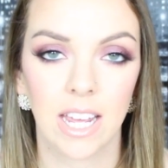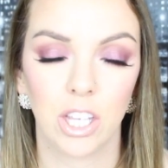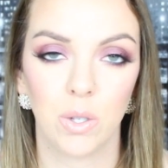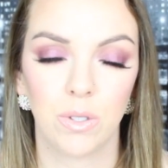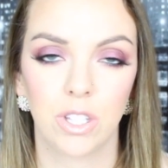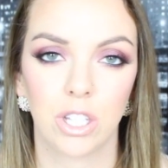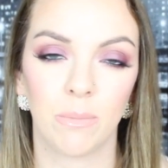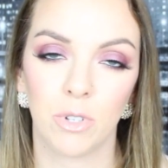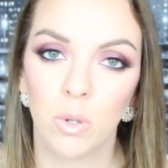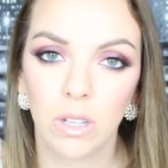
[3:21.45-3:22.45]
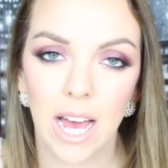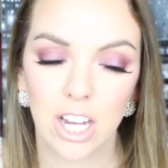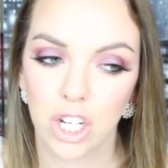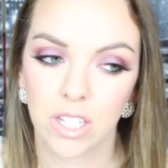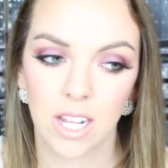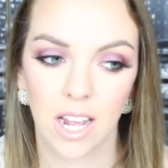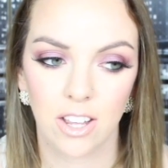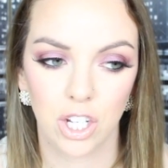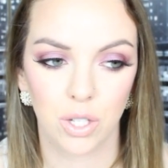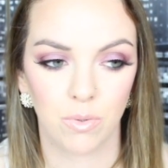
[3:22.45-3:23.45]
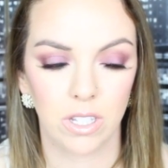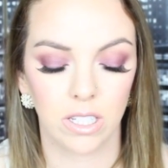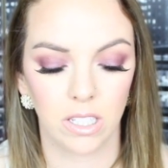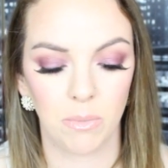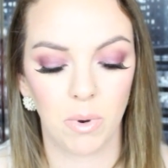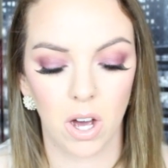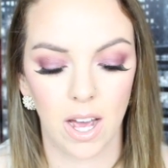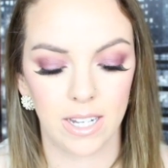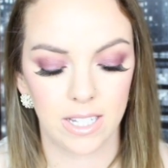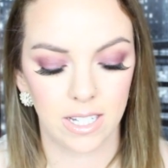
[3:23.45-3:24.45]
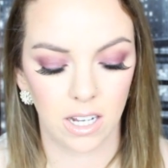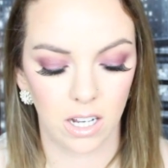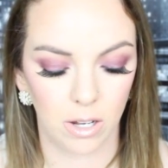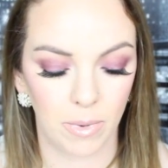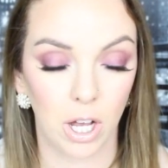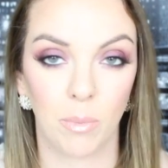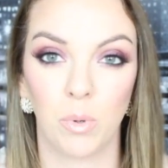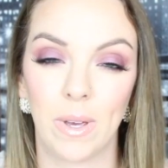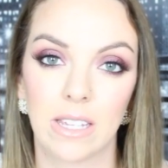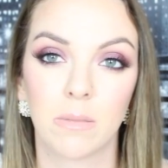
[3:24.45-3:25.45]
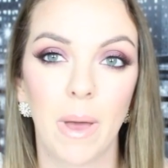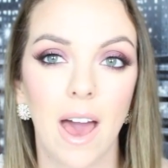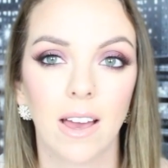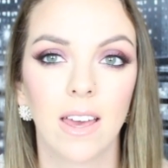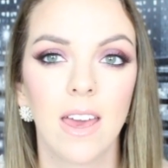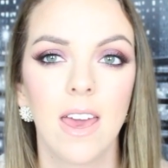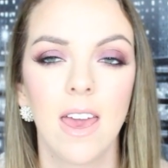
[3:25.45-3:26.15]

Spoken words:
I used some new lashes that I just recently bought a couple weeks back.